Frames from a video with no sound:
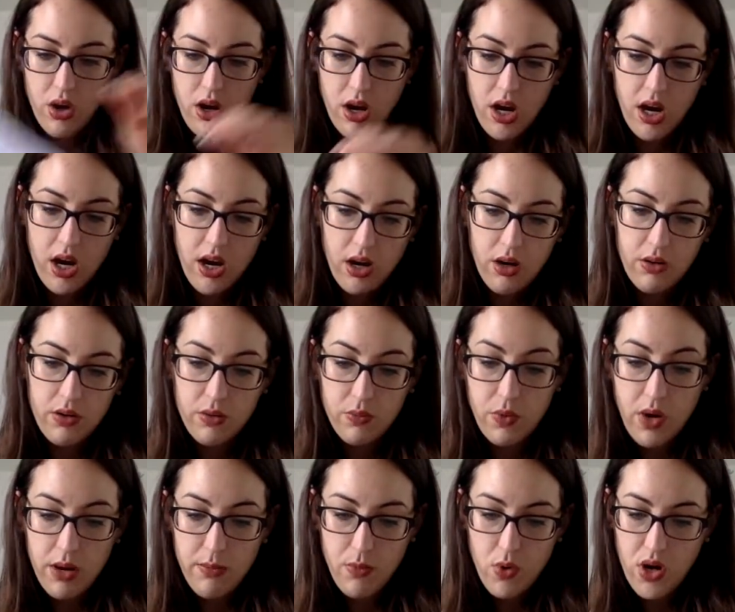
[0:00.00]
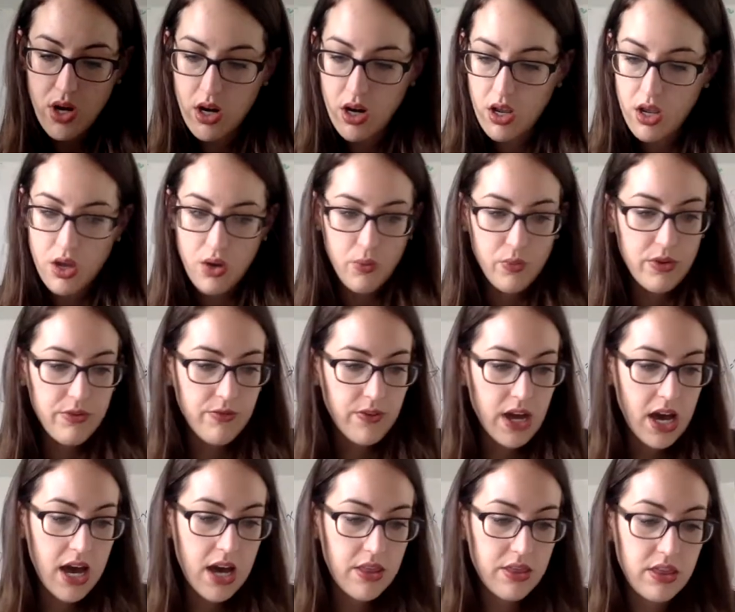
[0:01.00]
or one more. We've
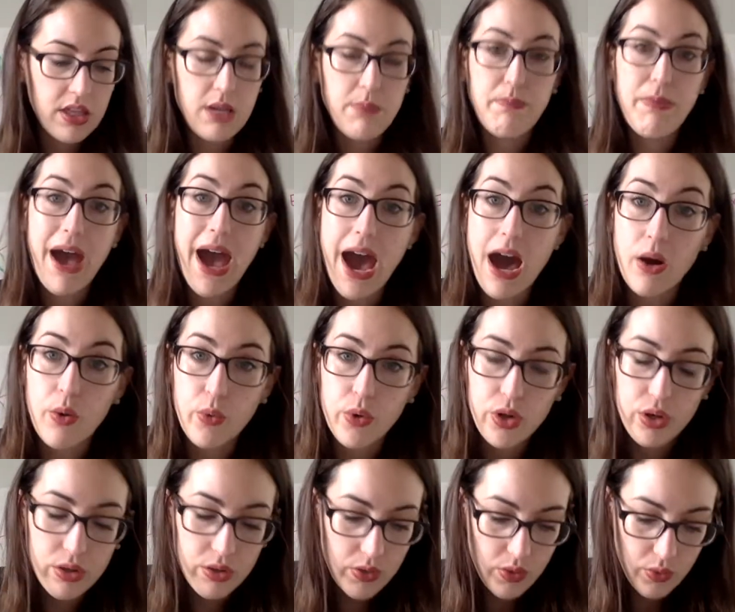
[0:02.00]
got the power